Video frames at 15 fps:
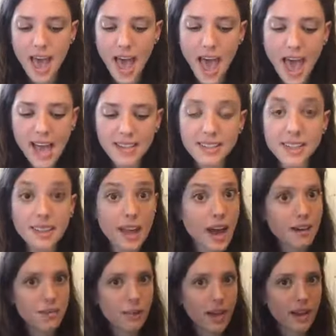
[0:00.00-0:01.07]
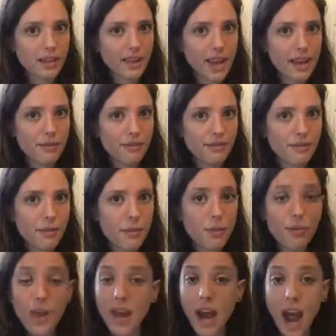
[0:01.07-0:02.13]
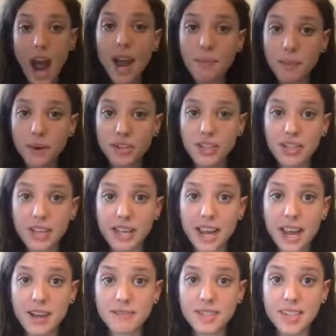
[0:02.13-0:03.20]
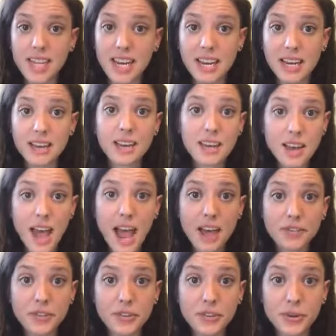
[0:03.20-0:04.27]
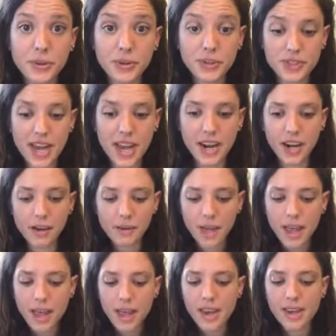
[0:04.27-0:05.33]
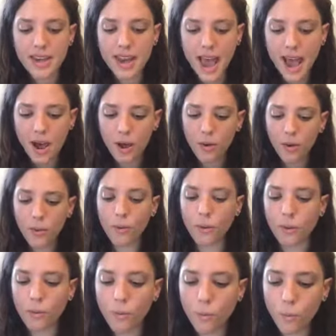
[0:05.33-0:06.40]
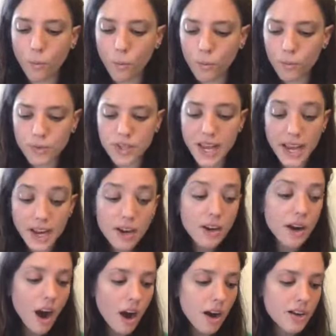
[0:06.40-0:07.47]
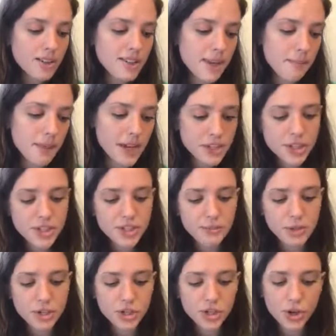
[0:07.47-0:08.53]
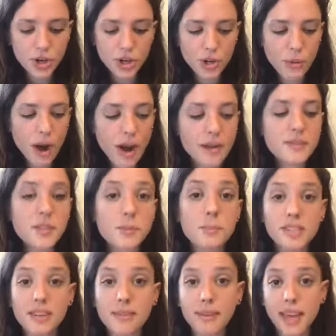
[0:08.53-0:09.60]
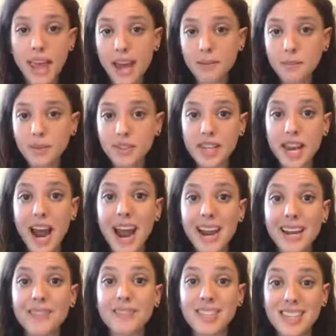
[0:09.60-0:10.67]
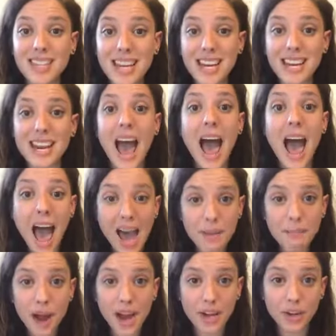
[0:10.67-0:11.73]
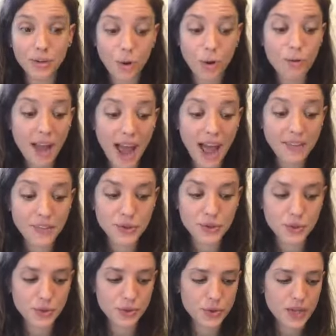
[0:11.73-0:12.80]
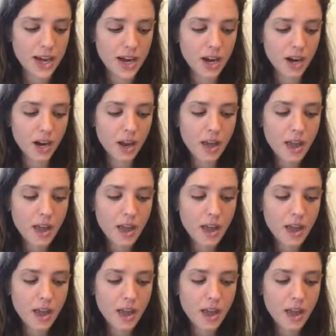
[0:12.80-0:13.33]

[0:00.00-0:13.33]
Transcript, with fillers: And a lot of wildlife that I personally have seen at the Schuylkill Center. Now, here are some pictures I'm going to show you of specific animals that I have seen at Pine Grove at the Schuylkill Center.